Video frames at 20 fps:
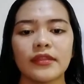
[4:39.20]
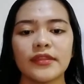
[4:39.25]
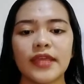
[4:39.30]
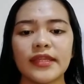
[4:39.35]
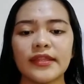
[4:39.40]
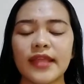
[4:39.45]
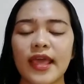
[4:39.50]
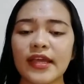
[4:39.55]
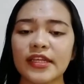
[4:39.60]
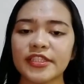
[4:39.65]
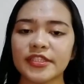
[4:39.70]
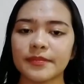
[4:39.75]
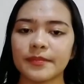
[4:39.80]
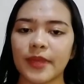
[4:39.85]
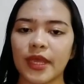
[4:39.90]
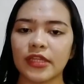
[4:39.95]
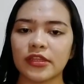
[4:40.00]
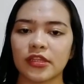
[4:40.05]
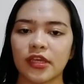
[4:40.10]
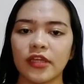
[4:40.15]
The next
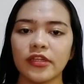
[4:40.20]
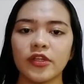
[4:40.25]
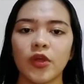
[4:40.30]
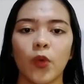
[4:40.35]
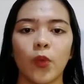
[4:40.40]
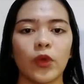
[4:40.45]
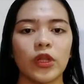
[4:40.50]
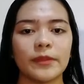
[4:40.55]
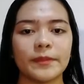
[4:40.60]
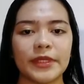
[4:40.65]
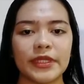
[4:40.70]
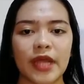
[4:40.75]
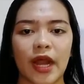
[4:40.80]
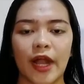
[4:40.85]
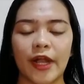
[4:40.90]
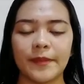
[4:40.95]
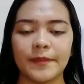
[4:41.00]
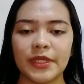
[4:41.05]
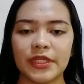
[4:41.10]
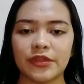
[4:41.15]
method will be the
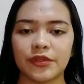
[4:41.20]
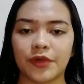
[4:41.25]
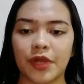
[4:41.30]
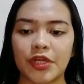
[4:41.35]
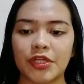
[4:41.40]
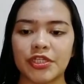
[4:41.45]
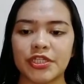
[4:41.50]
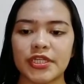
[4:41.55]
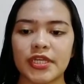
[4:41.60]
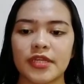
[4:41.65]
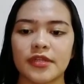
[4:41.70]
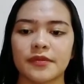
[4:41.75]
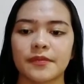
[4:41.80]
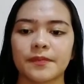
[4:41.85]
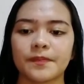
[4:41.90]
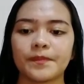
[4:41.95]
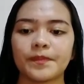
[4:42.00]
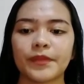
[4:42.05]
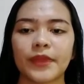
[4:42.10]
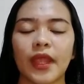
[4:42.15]

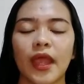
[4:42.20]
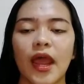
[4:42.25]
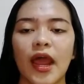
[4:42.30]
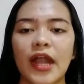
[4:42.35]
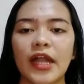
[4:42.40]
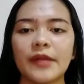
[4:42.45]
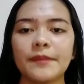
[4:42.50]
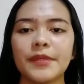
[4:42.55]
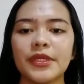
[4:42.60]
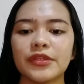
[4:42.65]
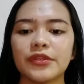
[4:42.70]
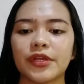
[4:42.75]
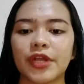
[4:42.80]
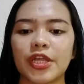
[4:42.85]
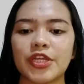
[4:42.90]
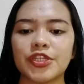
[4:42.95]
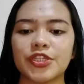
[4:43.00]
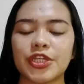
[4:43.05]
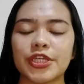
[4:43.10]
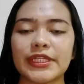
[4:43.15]
arbitration.
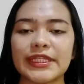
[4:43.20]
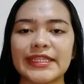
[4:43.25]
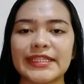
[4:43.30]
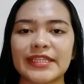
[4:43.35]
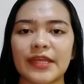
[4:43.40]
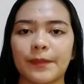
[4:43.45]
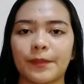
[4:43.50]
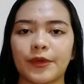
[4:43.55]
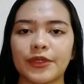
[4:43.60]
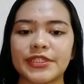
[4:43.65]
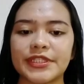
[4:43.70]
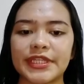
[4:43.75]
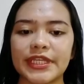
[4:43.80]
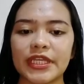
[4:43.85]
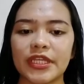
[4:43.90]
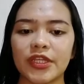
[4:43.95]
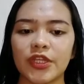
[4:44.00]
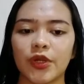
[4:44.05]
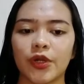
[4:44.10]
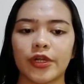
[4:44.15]
Arbitration is a
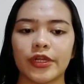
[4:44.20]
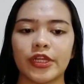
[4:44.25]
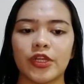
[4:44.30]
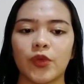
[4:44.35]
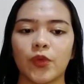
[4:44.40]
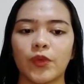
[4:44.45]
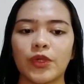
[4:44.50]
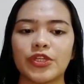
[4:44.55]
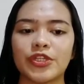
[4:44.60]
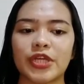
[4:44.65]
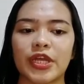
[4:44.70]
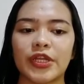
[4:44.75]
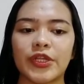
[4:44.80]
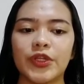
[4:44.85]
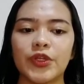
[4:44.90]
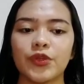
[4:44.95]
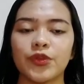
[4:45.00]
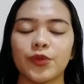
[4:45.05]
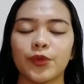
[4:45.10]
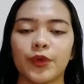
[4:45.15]
procedure in which a
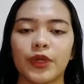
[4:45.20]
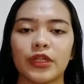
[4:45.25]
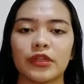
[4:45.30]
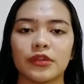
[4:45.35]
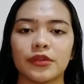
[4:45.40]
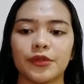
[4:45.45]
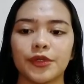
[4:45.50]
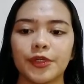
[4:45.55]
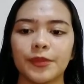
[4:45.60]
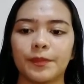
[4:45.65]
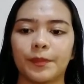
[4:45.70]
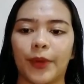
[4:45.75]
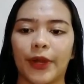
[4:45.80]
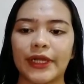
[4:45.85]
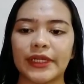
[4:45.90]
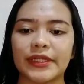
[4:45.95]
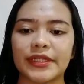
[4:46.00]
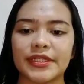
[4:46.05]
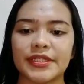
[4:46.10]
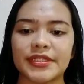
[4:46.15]
neutral third
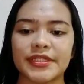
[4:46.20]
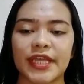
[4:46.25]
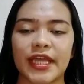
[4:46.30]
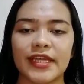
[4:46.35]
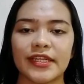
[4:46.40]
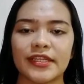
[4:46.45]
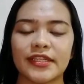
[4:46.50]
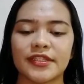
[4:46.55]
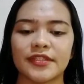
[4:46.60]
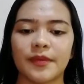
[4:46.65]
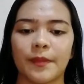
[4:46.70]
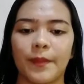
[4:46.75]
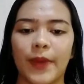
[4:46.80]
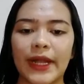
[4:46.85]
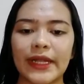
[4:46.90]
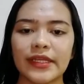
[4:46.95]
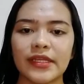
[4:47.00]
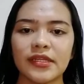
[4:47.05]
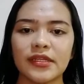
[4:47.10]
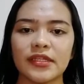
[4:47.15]
party studies the
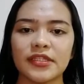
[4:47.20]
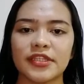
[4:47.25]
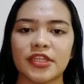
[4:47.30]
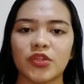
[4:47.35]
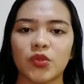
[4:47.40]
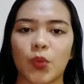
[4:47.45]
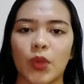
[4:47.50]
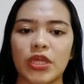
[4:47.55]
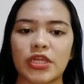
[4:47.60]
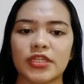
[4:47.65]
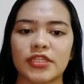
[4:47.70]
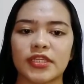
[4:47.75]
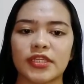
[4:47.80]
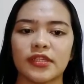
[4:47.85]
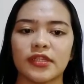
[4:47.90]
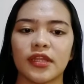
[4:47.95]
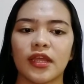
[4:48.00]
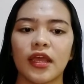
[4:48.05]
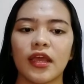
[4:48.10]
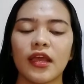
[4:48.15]
bargaining
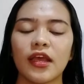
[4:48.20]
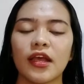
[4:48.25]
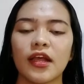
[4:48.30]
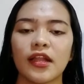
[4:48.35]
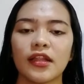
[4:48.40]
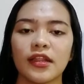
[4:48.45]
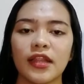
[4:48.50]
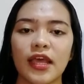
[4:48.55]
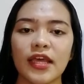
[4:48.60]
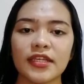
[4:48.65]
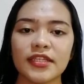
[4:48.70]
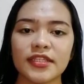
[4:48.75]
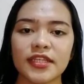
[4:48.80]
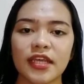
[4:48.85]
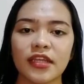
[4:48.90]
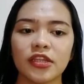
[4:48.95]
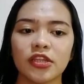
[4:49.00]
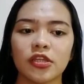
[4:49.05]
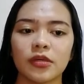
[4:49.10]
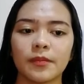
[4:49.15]
situation,
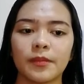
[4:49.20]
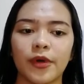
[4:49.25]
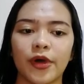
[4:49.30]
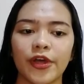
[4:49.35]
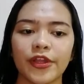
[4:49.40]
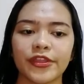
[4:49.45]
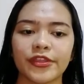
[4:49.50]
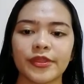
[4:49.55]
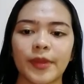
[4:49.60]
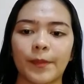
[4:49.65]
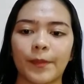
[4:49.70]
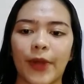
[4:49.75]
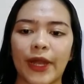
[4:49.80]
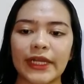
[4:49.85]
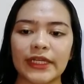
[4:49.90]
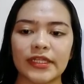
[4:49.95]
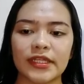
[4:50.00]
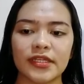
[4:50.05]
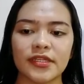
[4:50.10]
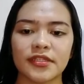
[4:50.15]
listens to both the
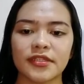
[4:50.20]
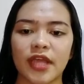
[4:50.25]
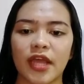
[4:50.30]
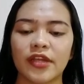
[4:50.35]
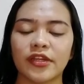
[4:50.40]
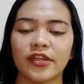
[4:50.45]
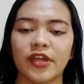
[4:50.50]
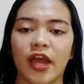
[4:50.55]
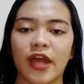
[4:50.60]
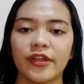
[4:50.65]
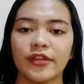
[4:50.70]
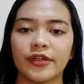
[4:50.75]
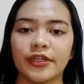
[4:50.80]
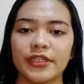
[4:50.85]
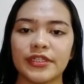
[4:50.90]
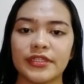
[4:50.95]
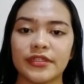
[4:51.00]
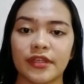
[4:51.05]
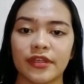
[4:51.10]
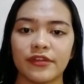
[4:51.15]
parties and
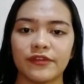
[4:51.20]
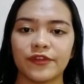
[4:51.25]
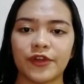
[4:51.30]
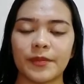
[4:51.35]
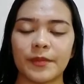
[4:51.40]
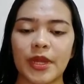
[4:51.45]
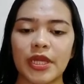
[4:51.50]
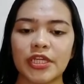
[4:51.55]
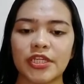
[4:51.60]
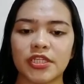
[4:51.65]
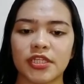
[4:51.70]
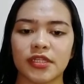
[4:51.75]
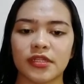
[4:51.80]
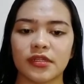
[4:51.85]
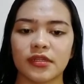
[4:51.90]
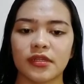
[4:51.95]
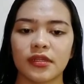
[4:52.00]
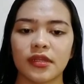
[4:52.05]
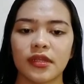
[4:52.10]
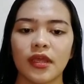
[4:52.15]
gathers
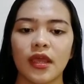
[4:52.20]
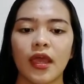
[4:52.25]
information,